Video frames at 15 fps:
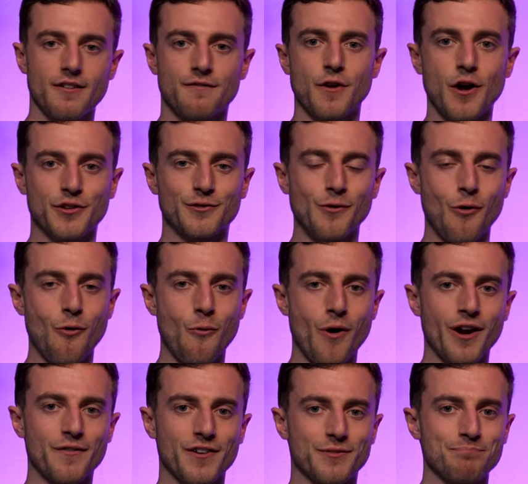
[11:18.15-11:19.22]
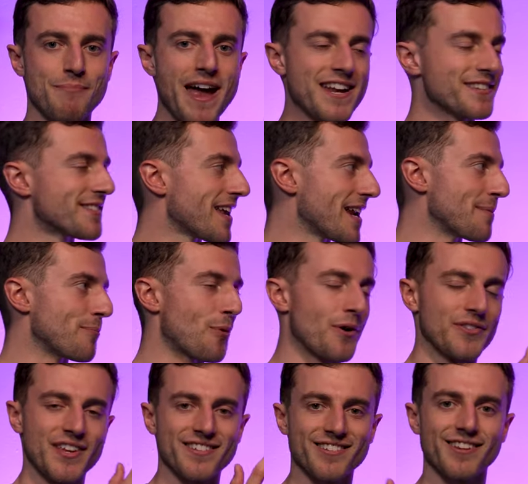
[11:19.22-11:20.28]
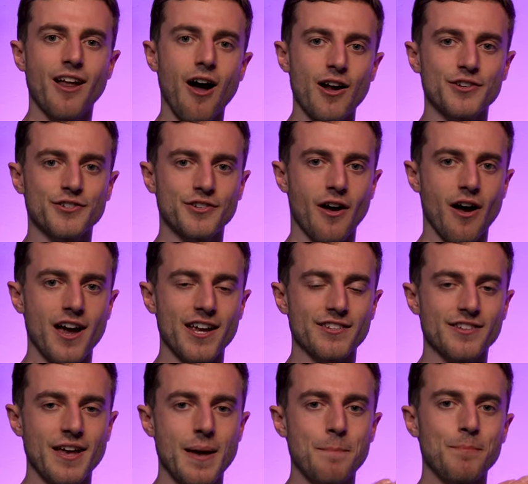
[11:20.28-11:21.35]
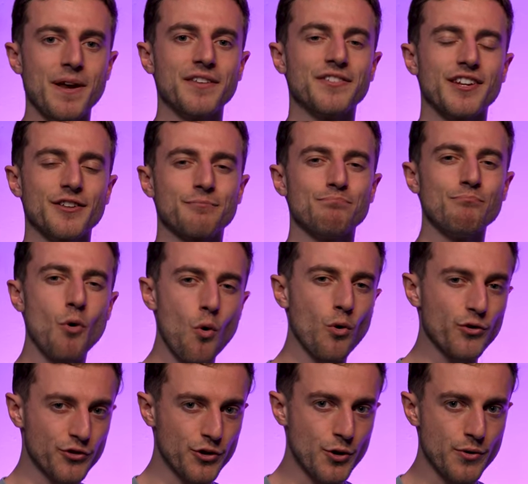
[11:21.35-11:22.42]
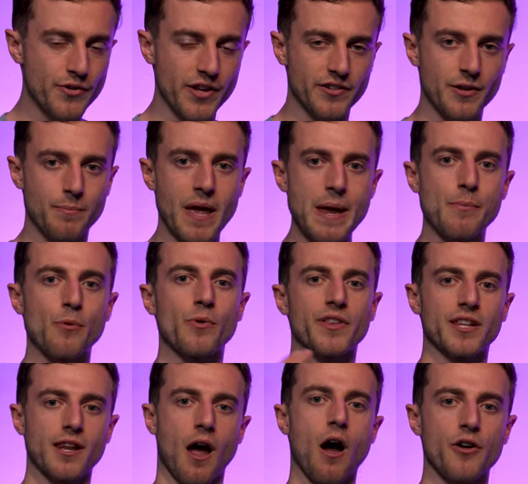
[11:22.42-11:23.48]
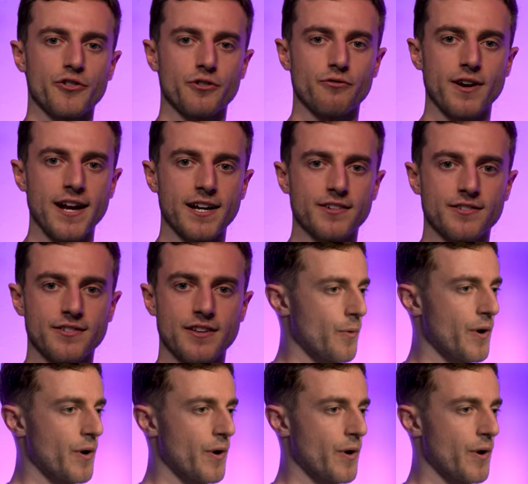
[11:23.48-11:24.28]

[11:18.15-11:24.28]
First of all, one of its main selling points, its large size, means that it's more suited to people with larger rigs.